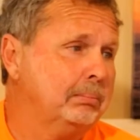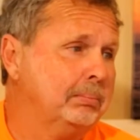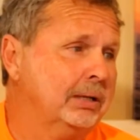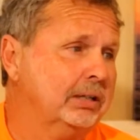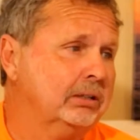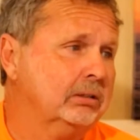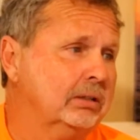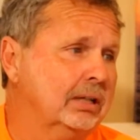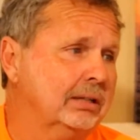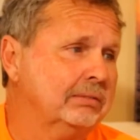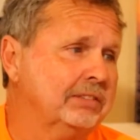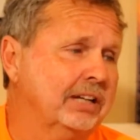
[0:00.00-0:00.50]

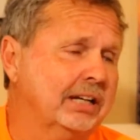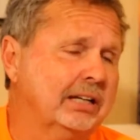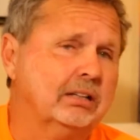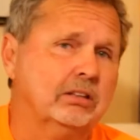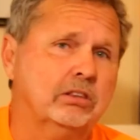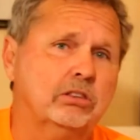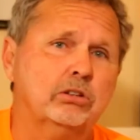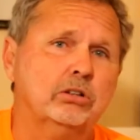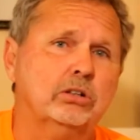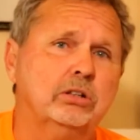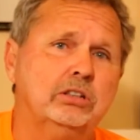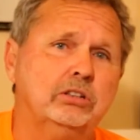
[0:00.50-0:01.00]
boat. I've got a
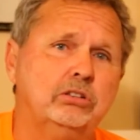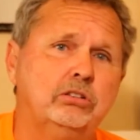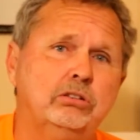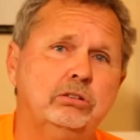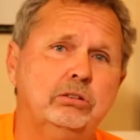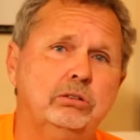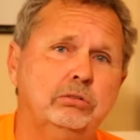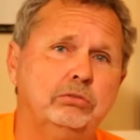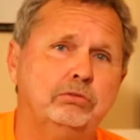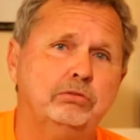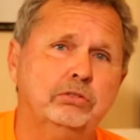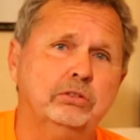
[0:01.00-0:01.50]

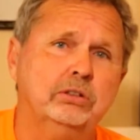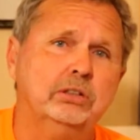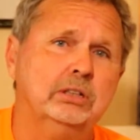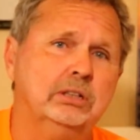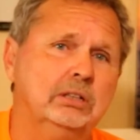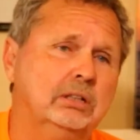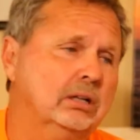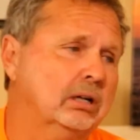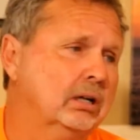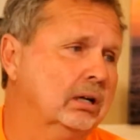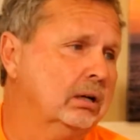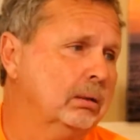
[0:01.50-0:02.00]

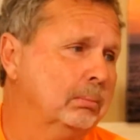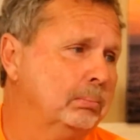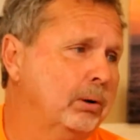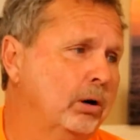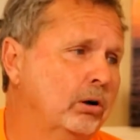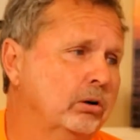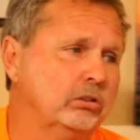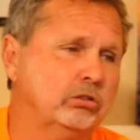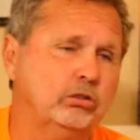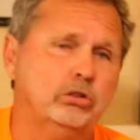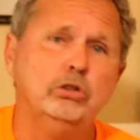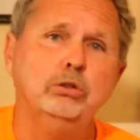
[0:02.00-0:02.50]
32-foot
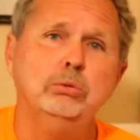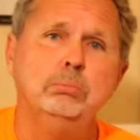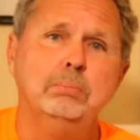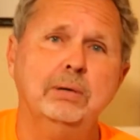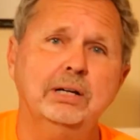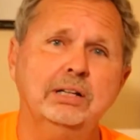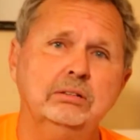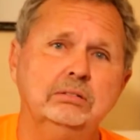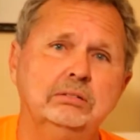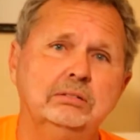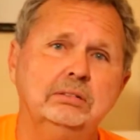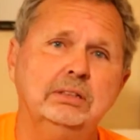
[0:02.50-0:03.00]
pontoon
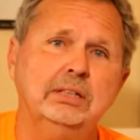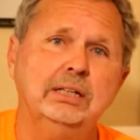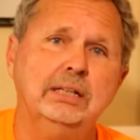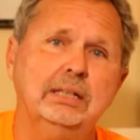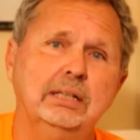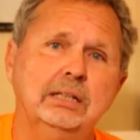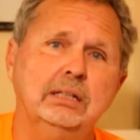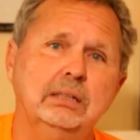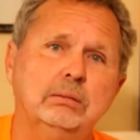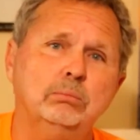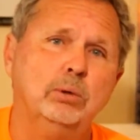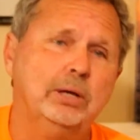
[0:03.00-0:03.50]
boat,
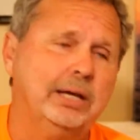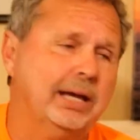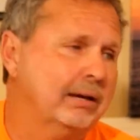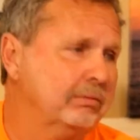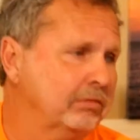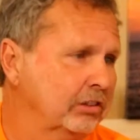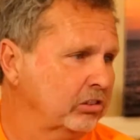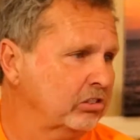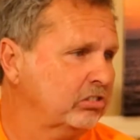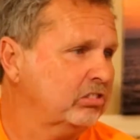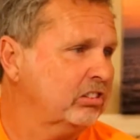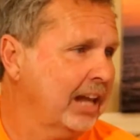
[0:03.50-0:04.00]
and we
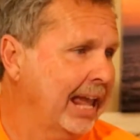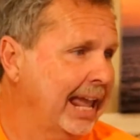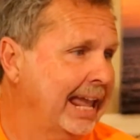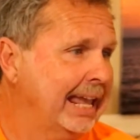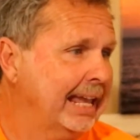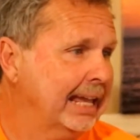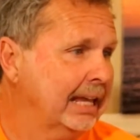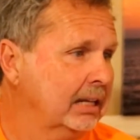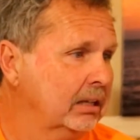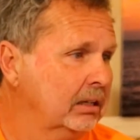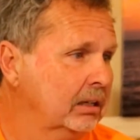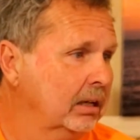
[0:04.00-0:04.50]
have a
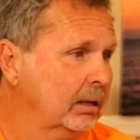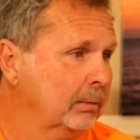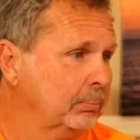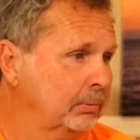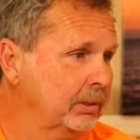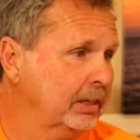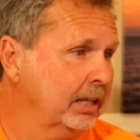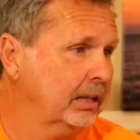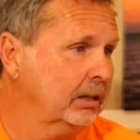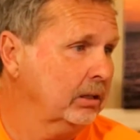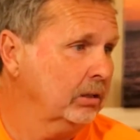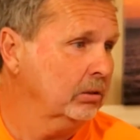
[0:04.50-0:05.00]
stand up
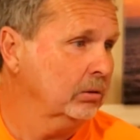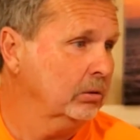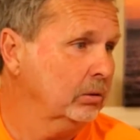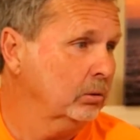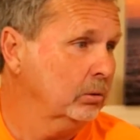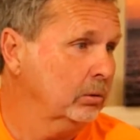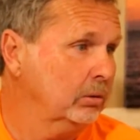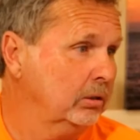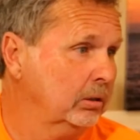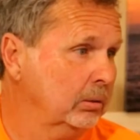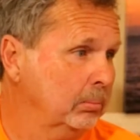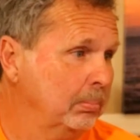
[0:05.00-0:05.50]
there
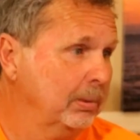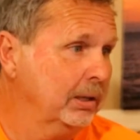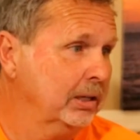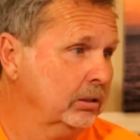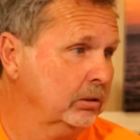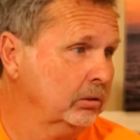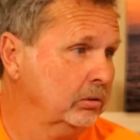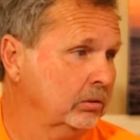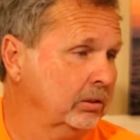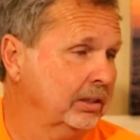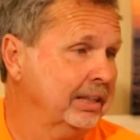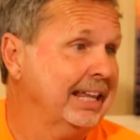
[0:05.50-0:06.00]
on the
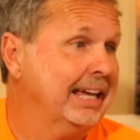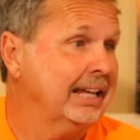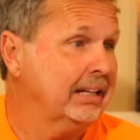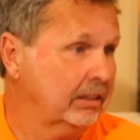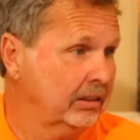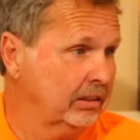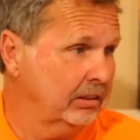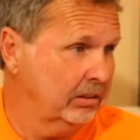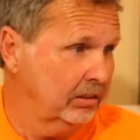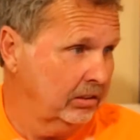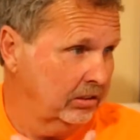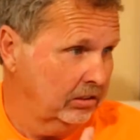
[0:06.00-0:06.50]
boat that
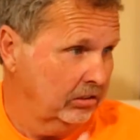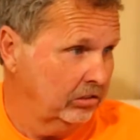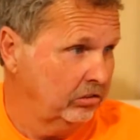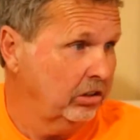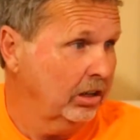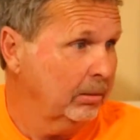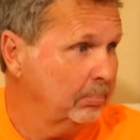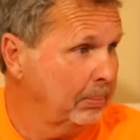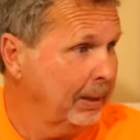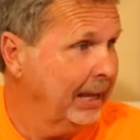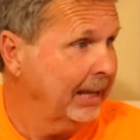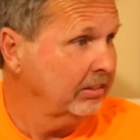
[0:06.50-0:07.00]
the
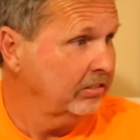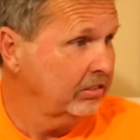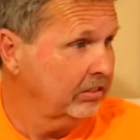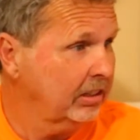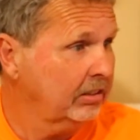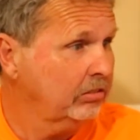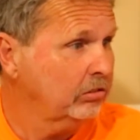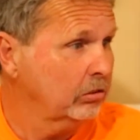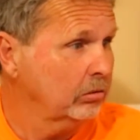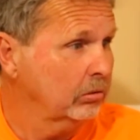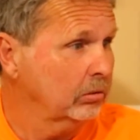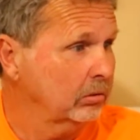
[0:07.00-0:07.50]
jetpack
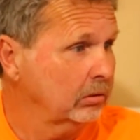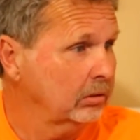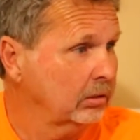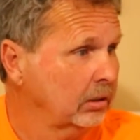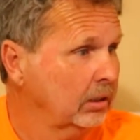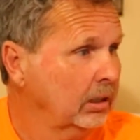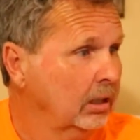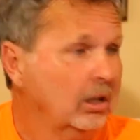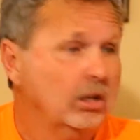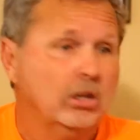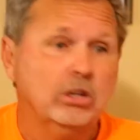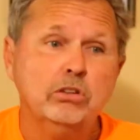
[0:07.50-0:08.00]
sits
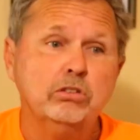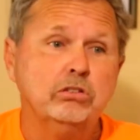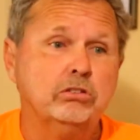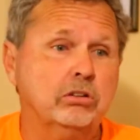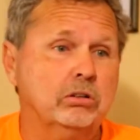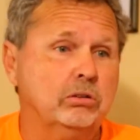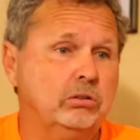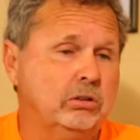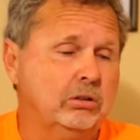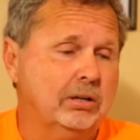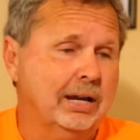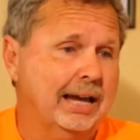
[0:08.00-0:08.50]
on.
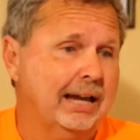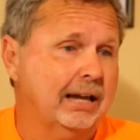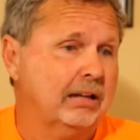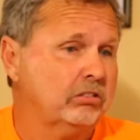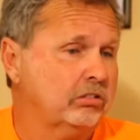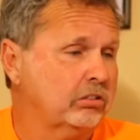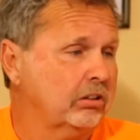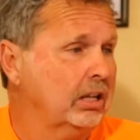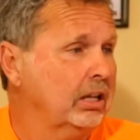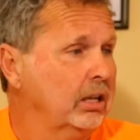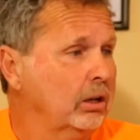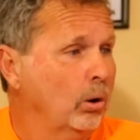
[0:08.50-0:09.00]
So you're
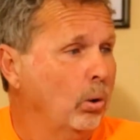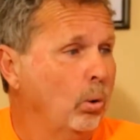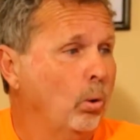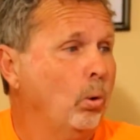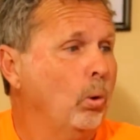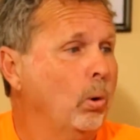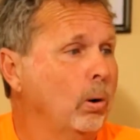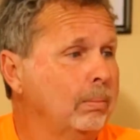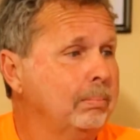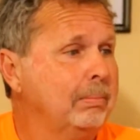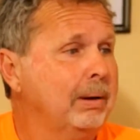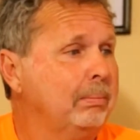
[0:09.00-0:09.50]
actually
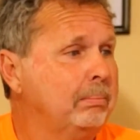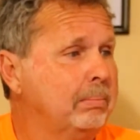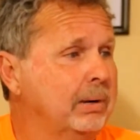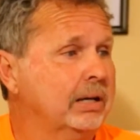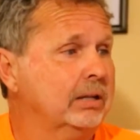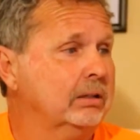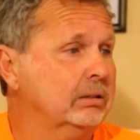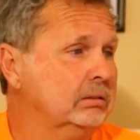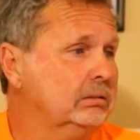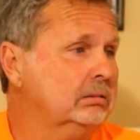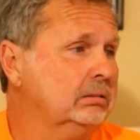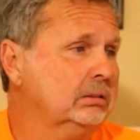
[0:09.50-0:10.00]
on my
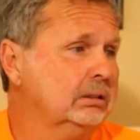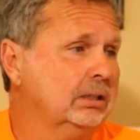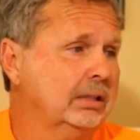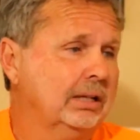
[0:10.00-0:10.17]
boat.